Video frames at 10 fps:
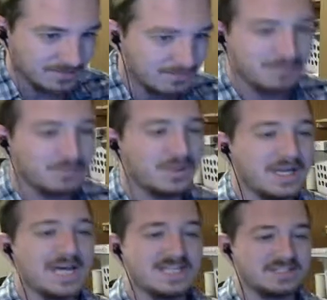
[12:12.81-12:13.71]
People will
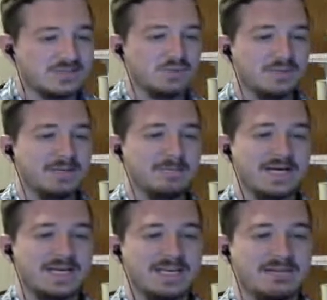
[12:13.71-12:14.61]
ask to be
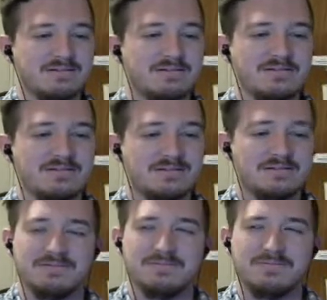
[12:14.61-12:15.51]
my... Uh,